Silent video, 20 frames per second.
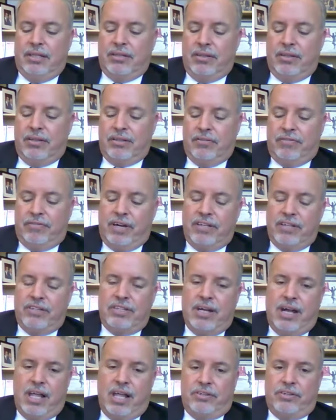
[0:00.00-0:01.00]
The
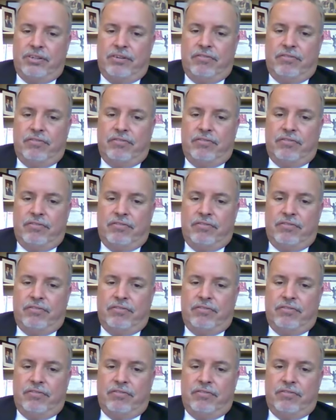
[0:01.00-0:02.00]
phraseology,
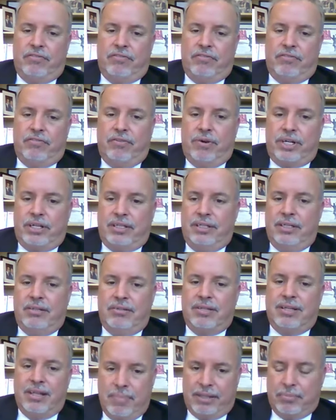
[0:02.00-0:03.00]
unfortunately, is
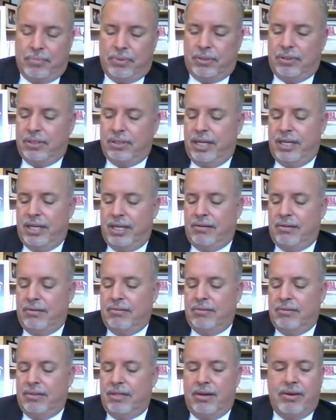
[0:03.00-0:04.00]
lamentable,
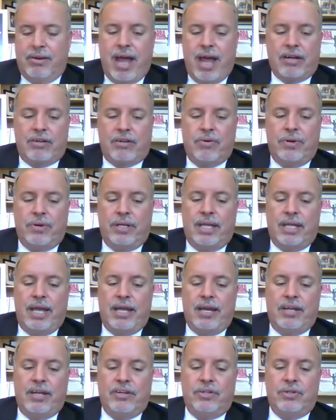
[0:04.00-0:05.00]
and they're not going to
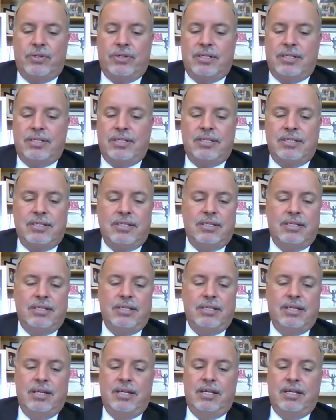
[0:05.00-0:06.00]
get, as you can
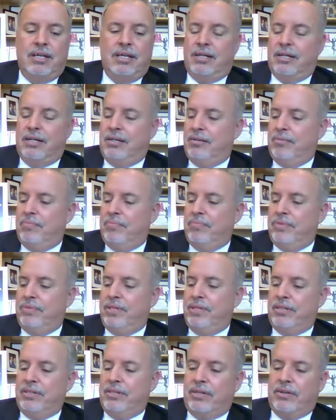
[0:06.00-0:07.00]
see,
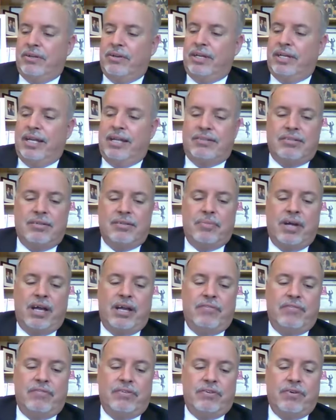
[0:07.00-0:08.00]
they're going to get some
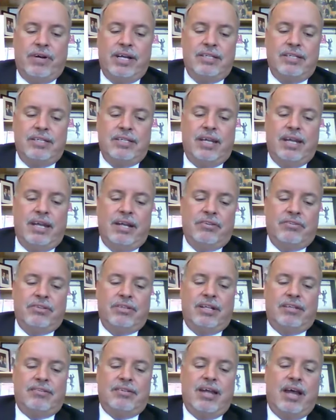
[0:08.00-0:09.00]
kind of crazy
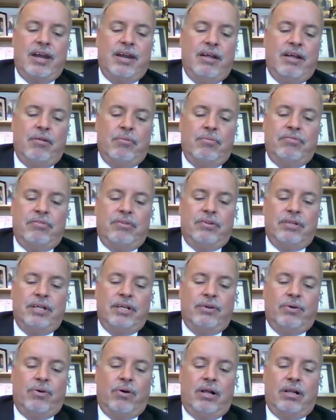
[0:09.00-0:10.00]
answer that's not helpful
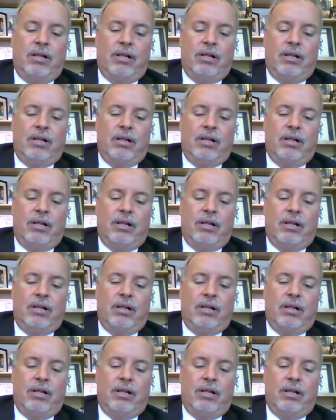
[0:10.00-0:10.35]
at all